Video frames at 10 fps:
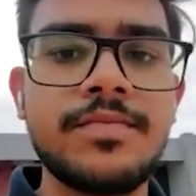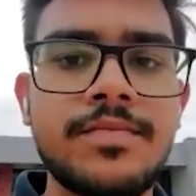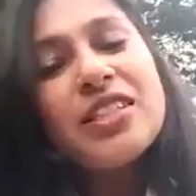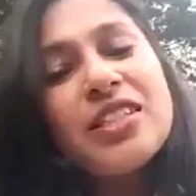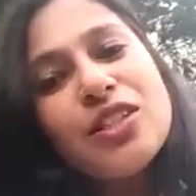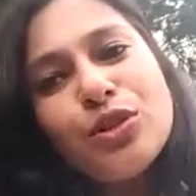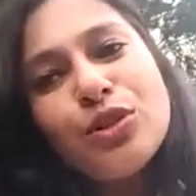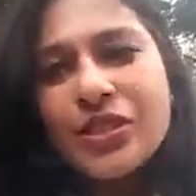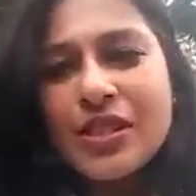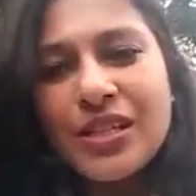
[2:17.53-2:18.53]
It's a
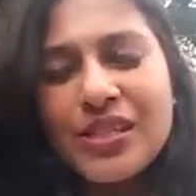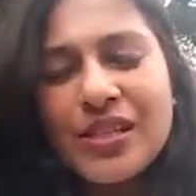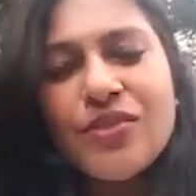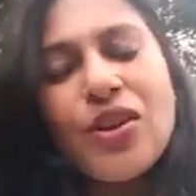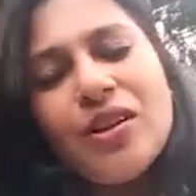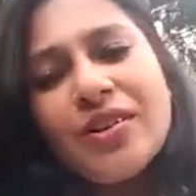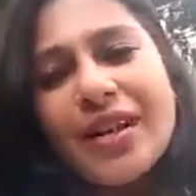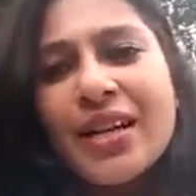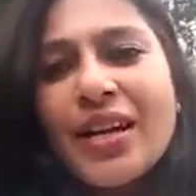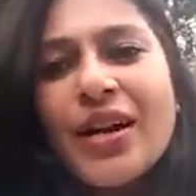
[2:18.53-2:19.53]
university in itself. Uh-huh. All
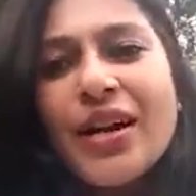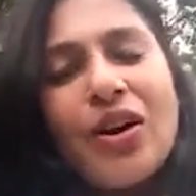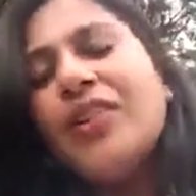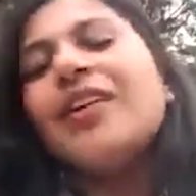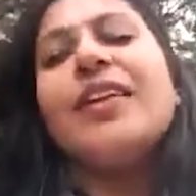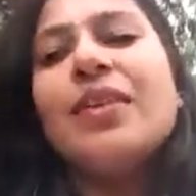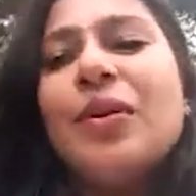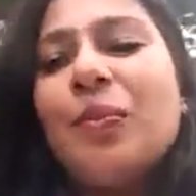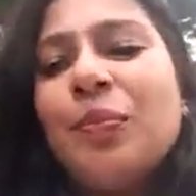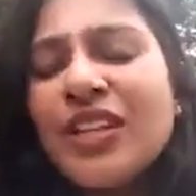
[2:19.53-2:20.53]
right. All right.
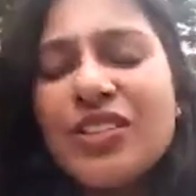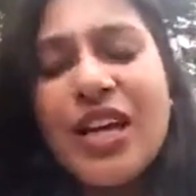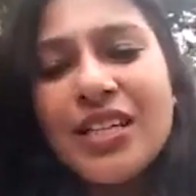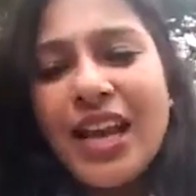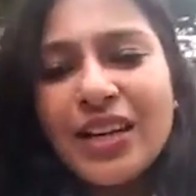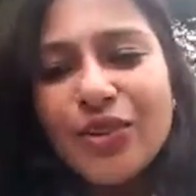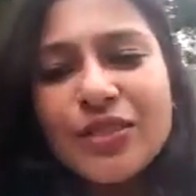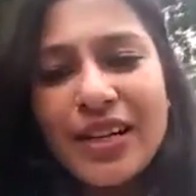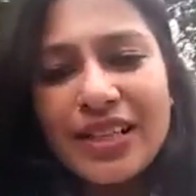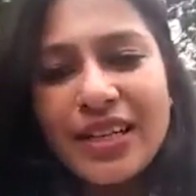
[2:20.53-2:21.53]
Perfect. Yes. So that looks
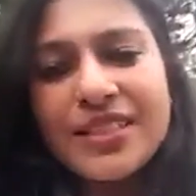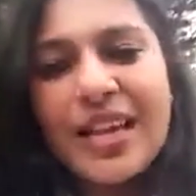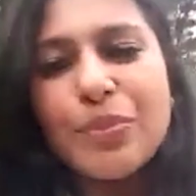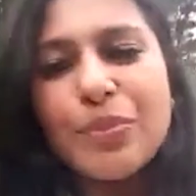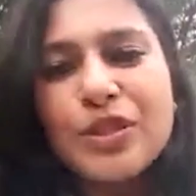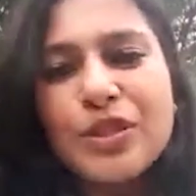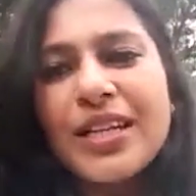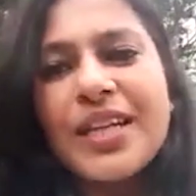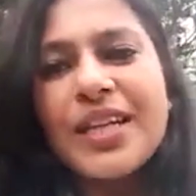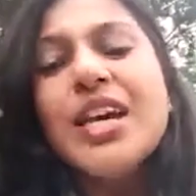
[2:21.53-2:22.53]
very nice. The campus looks very
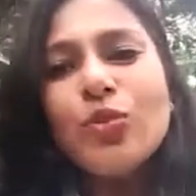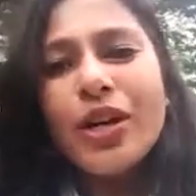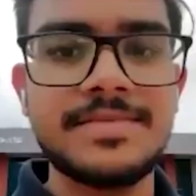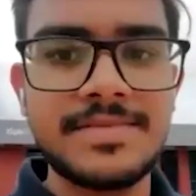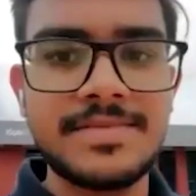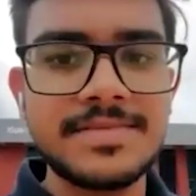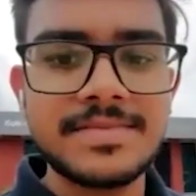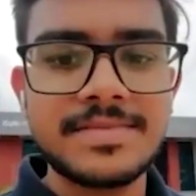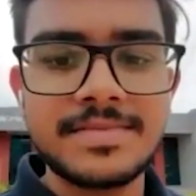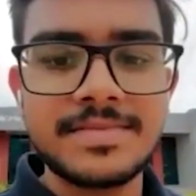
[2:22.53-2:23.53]
nice. Mm-hmm. So what is your batch
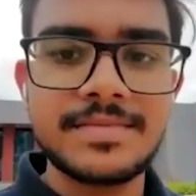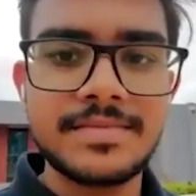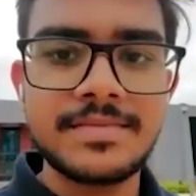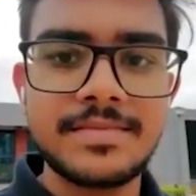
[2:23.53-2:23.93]
size, Ritesh?